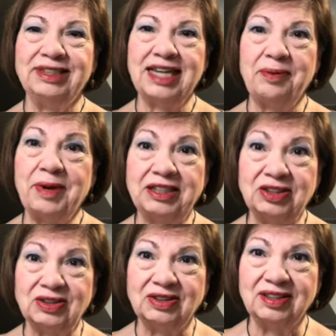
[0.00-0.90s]
take
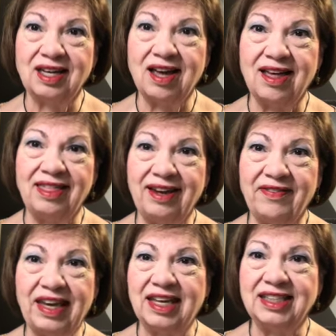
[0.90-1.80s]
pictures at the
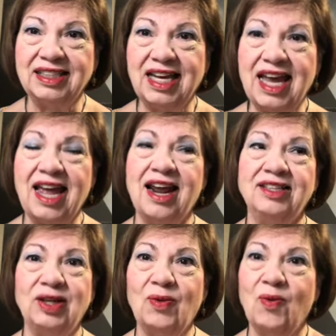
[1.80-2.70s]
event, and I
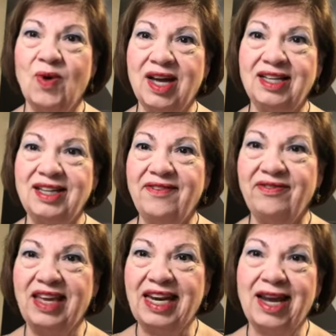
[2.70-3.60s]
took one
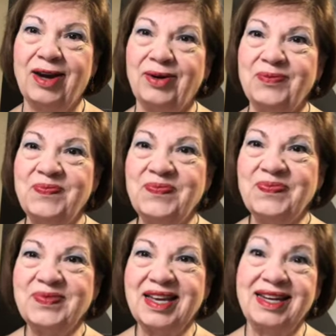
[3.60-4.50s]
video.
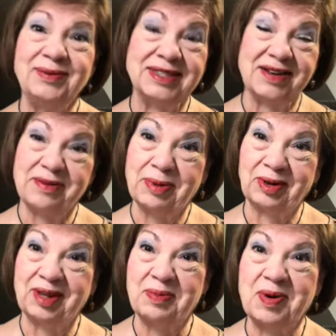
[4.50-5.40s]
And it was of a
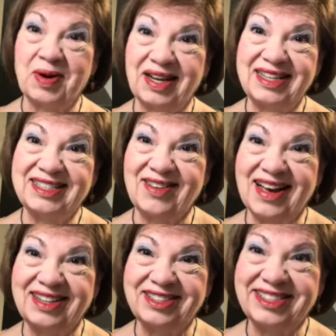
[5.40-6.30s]
birthday party. So
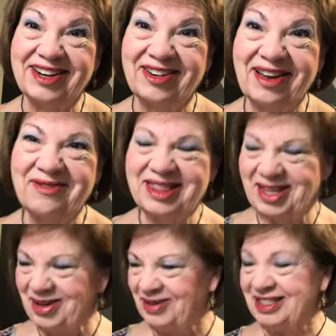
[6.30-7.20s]
I'll share that with
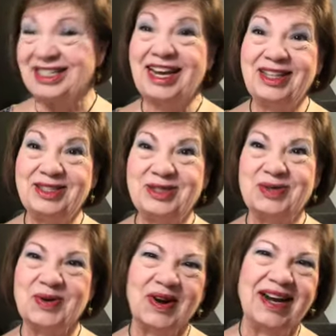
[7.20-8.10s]
you and tell you the
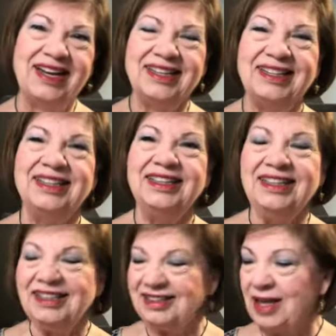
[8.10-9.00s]
story.
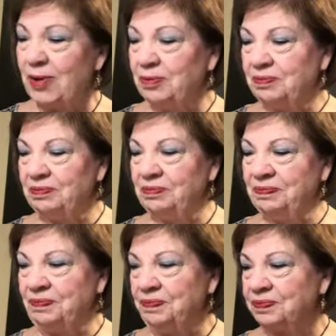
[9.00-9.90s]
So
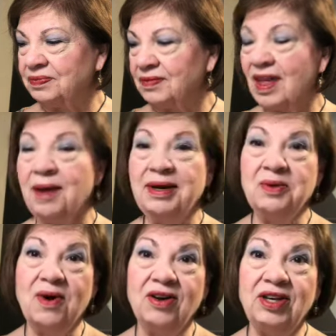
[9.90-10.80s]
I'm going to
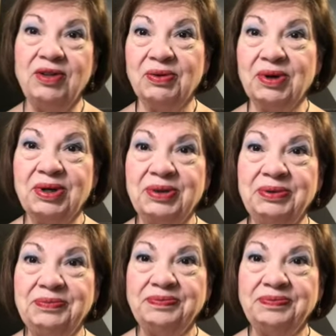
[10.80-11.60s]
walk you through